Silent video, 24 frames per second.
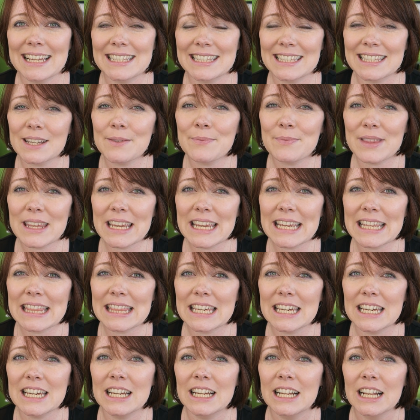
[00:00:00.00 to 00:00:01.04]
It's
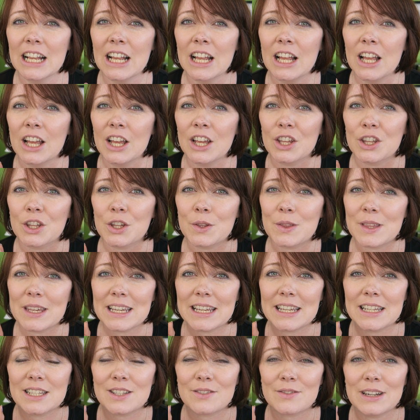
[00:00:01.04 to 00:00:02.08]
something that you
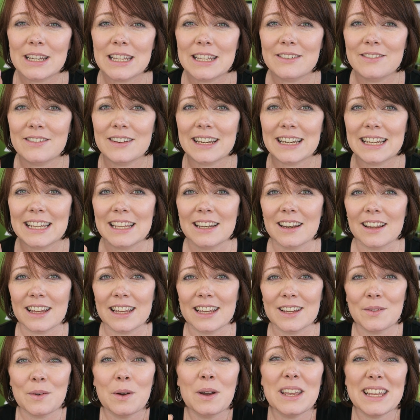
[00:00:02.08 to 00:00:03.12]
think is really, really
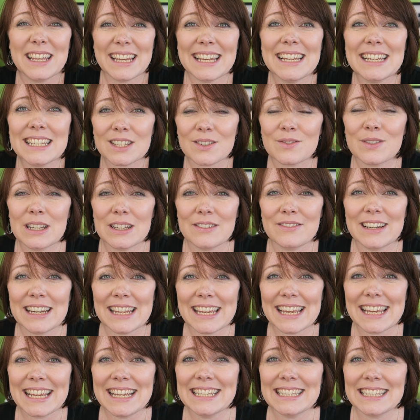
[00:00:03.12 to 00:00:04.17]
like, well, it is really,
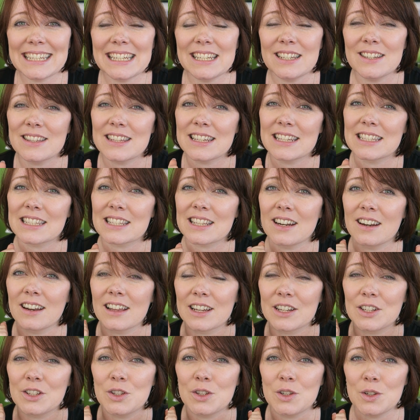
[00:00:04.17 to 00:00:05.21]
really easy and you think it's going
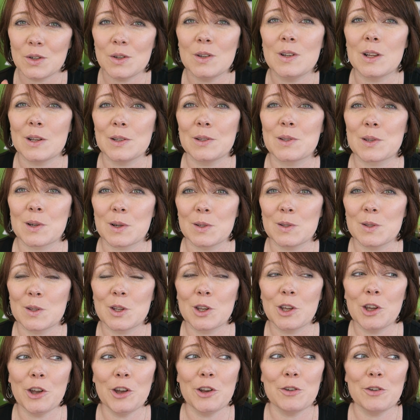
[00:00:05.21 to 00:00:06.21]
to like do loads and loads of